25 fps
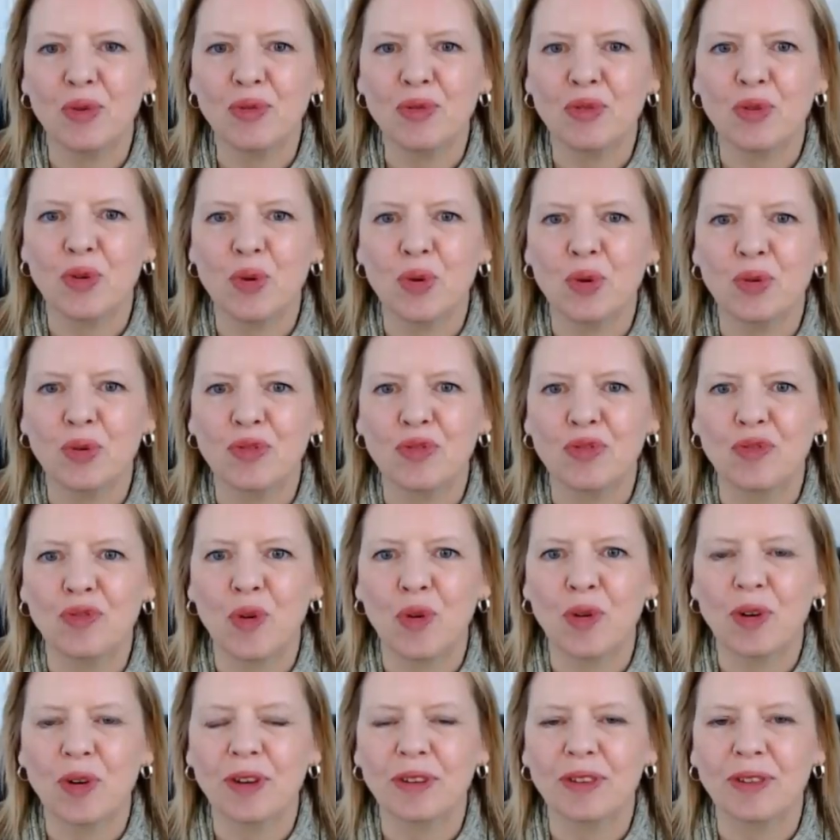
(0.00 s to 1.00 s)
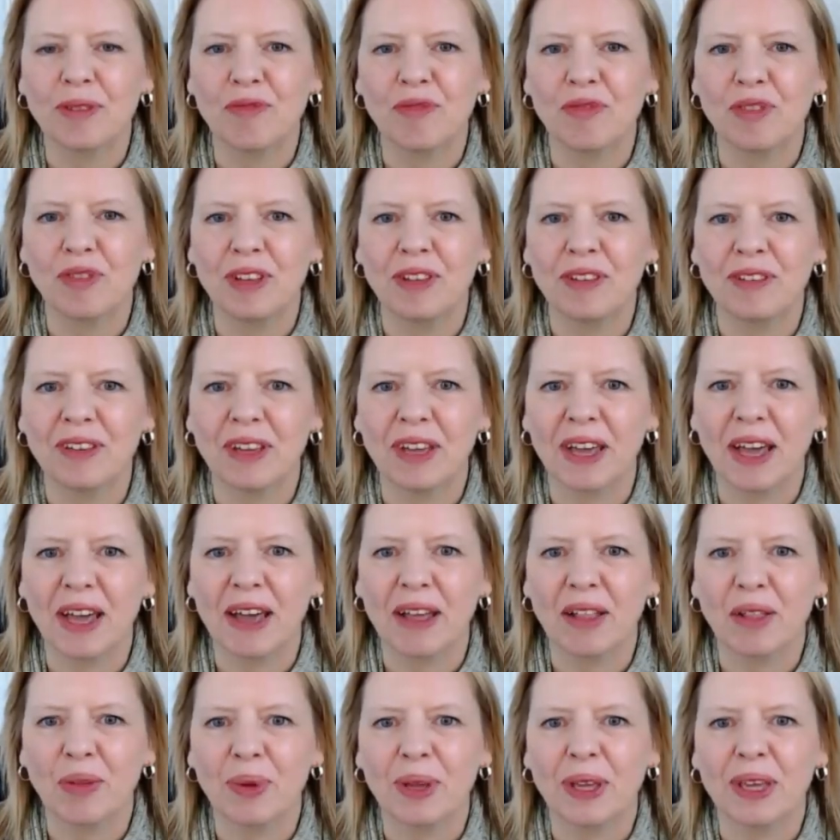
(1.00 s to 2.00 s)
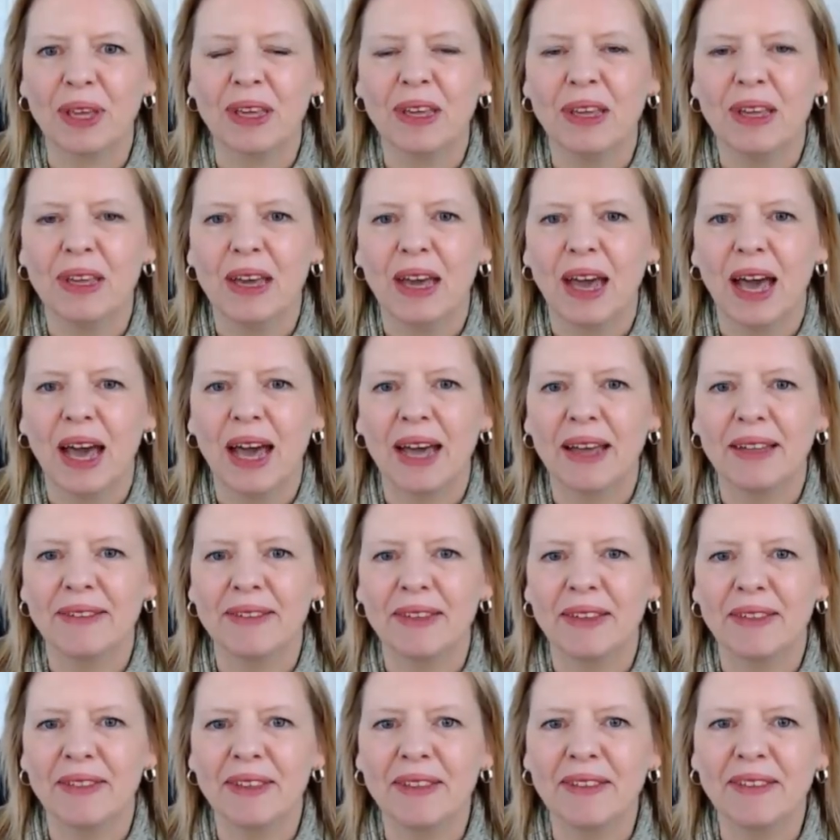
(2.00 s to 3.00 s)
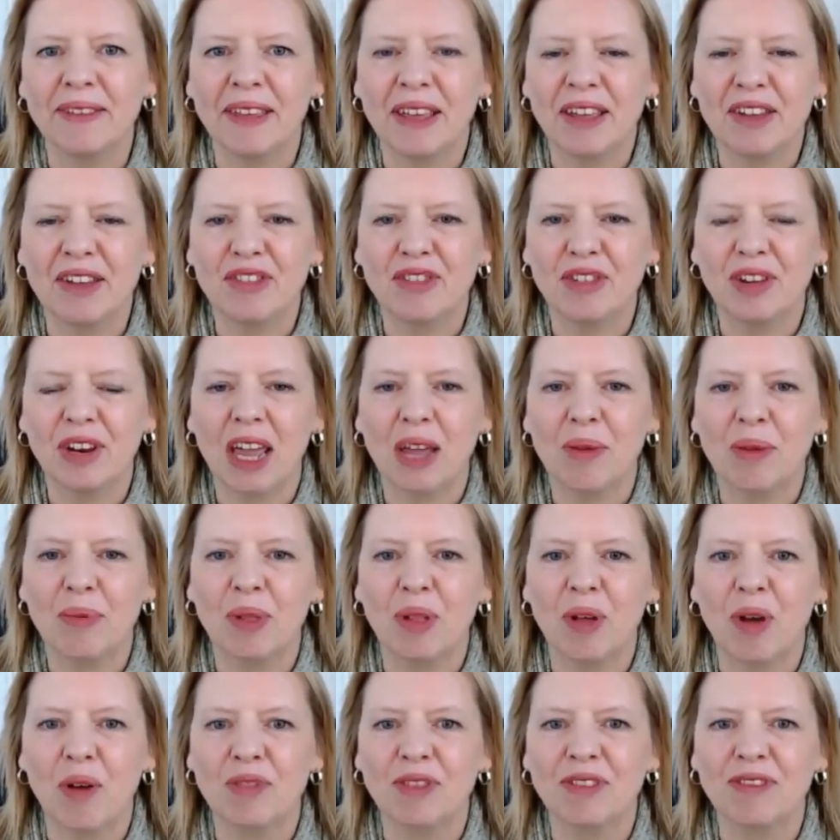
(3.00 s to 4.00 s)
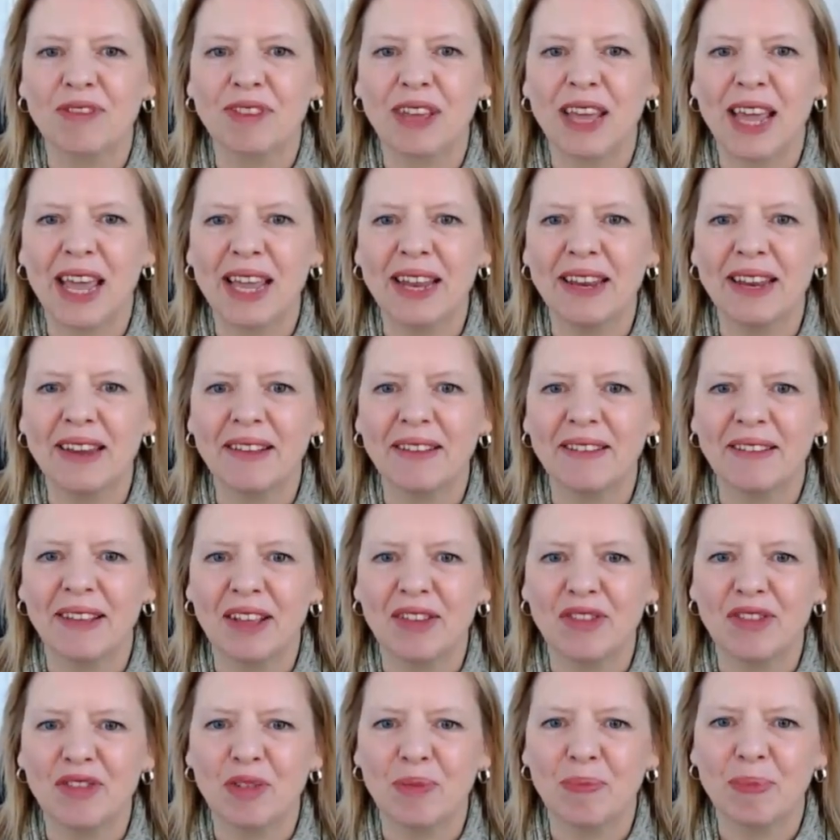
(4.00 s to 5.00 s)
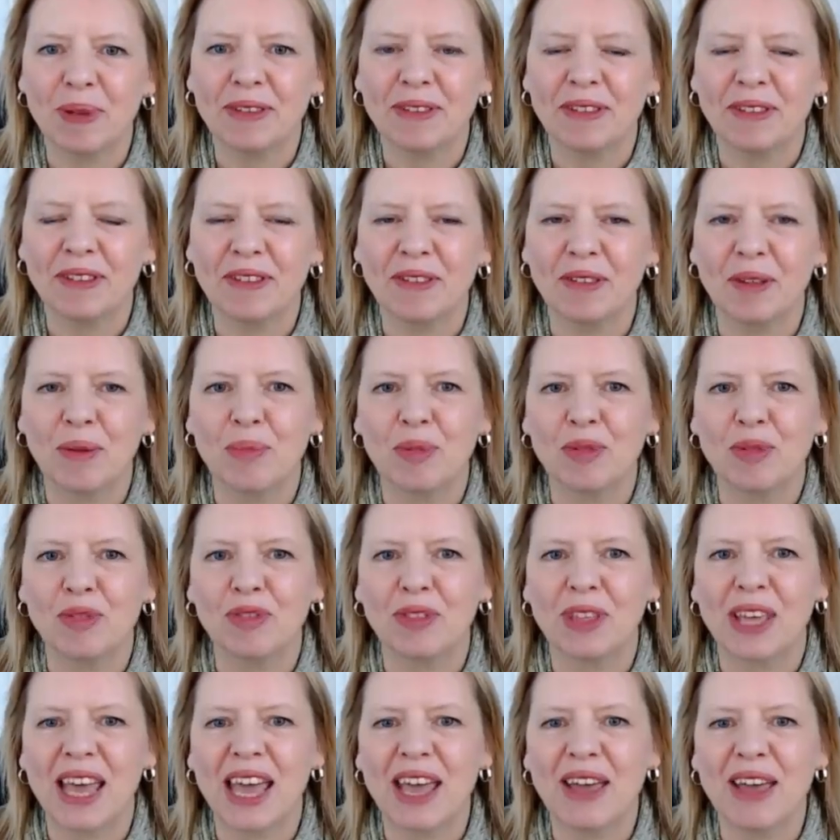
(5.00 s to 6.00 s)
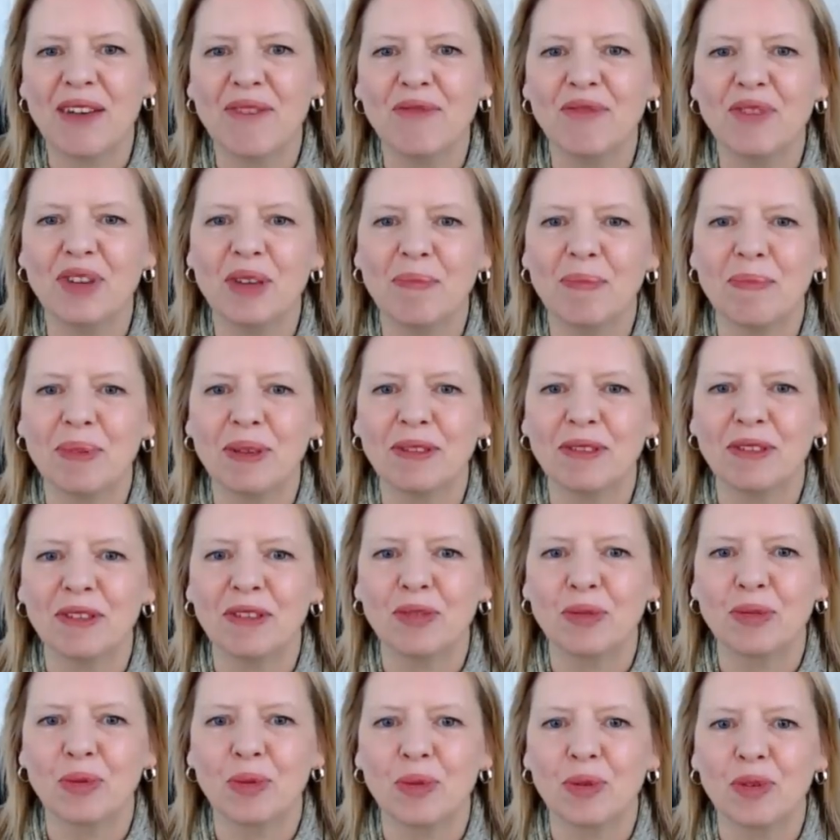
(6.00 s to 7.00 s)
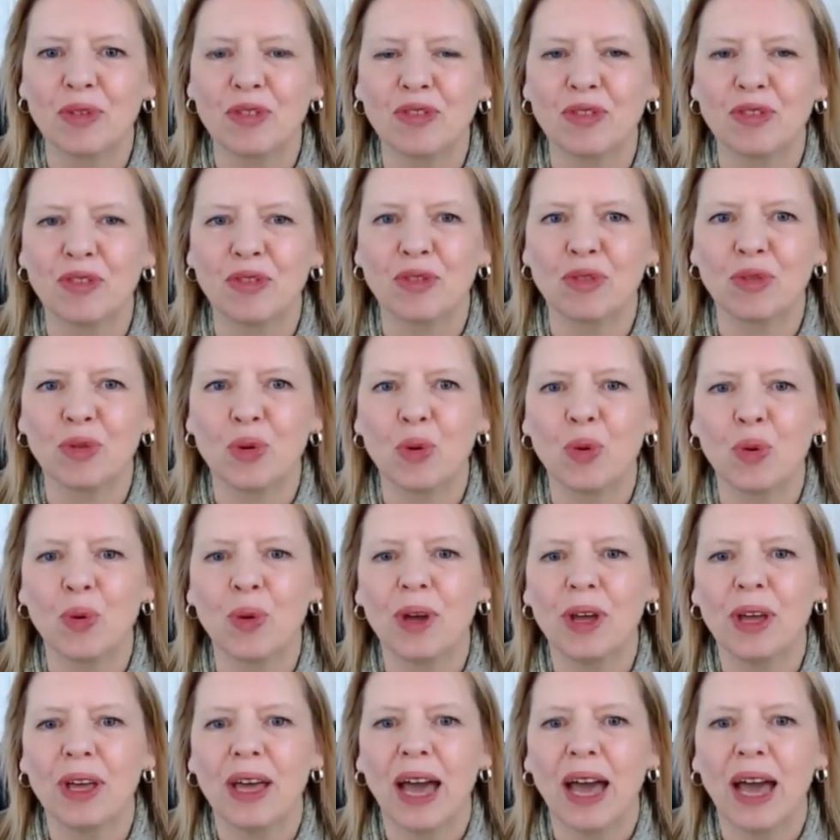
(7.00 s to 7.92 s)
Coach for Dumfries and Galloway, and in this session I will cover 10 essential business numbers that every business owner should know.